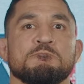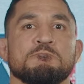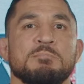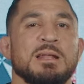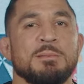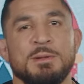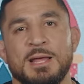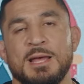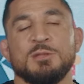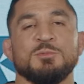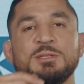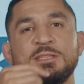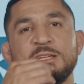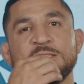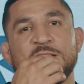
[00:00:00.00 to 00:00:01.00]
Man, I'm going to end
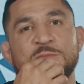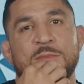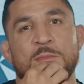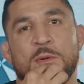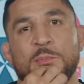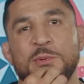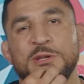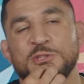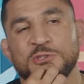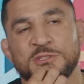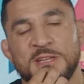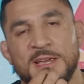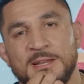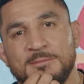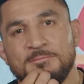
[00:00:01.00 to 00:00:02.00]
with this. I remember a preacher
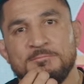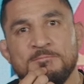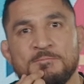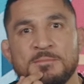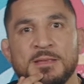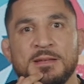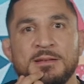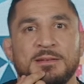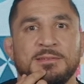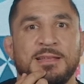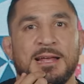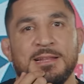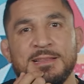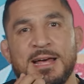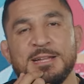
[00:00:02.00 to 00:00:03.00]
saying
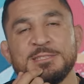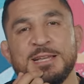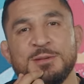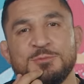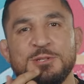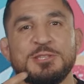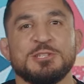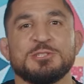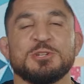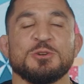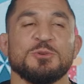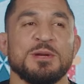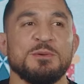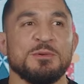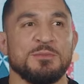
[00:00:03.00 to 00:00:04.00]
that a lot of times we
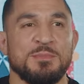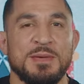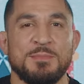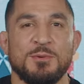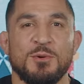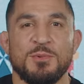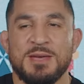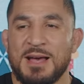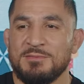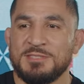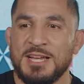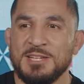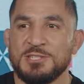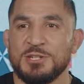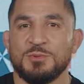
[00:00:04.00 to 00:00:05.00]
disagree with people and we have
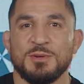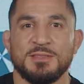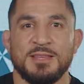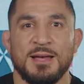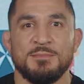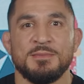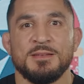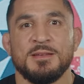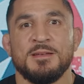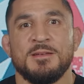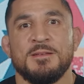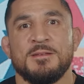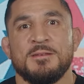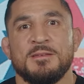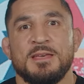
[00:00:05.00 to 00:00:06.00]
tension with them,
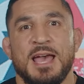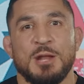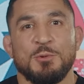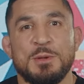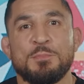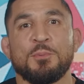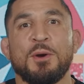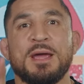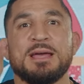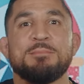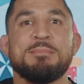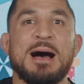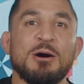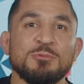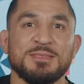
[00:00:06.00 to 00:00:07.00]
and we pray
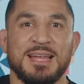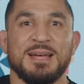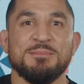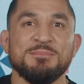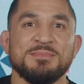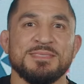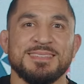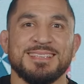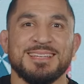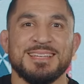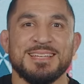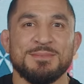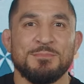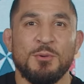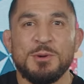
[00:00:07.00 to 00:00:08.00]
about them,
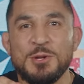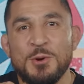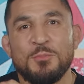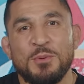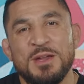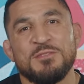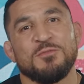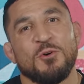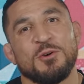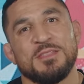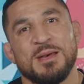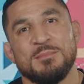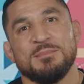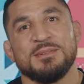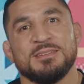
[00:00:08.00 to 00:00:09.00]
but we don't pray for
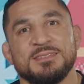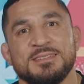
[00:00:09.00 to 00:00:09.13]
them.